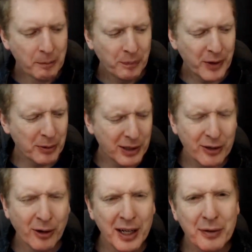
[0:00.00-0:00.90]
Now, it's
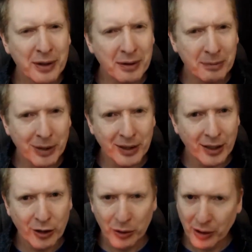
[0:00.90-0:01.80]
not even
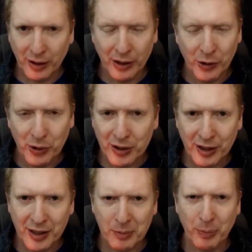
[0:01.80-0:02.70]
particularly
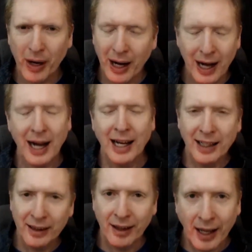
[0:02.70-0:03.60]
useless, but I
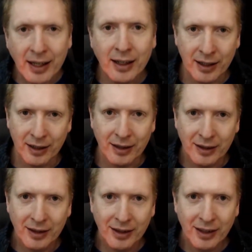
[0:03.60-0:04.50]
like it.
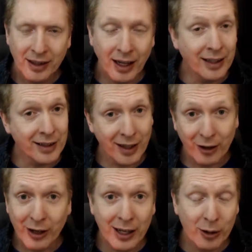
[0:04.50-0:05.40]
And it's a
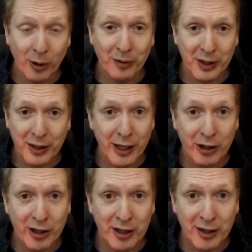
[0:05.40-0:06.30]
great
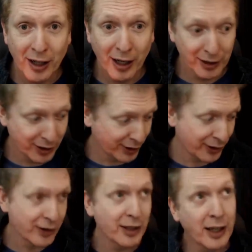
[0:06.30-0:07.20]
conversation starter
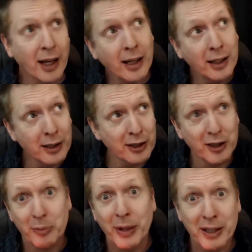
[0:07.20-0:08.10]
to say, hey, there's a
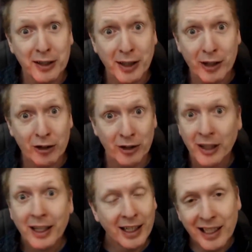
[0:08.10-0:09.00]
space station,
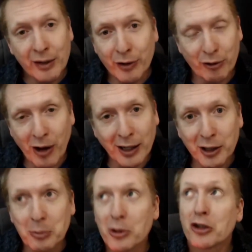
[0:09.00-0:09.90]
even
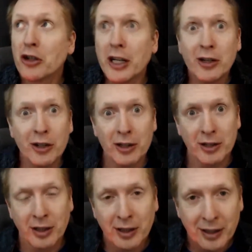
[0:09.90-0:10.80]
random
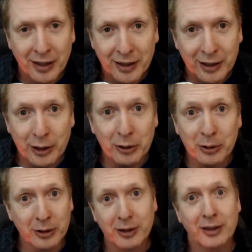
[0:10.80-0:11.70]
strangers. You know,
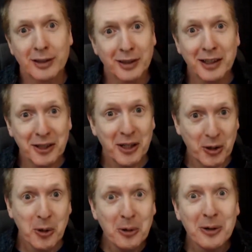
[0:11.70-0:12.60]
it's, it's
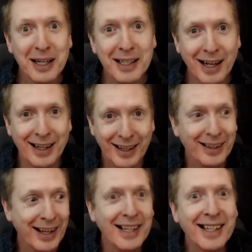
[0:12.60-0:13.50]
cool, right? I
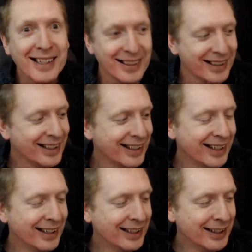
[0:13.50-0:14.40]
like it.
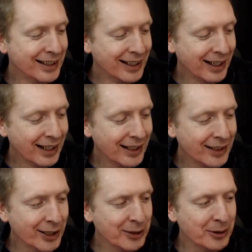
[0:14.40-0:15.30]

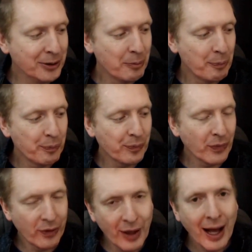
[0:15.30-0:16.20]
Now,
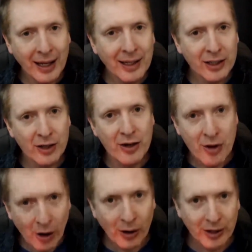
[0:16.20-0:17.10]
that is
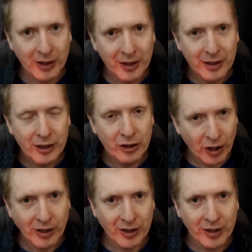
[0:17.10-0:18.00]
not
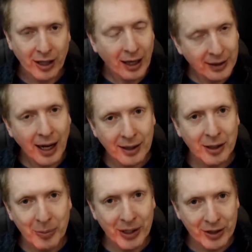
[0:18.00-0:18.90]
just a
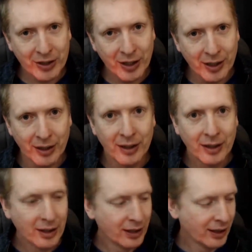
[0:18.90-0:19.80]
database skin.
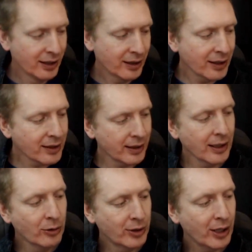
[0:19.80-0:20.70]
This thing
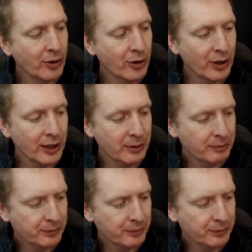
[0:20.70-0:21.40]
will tell you the.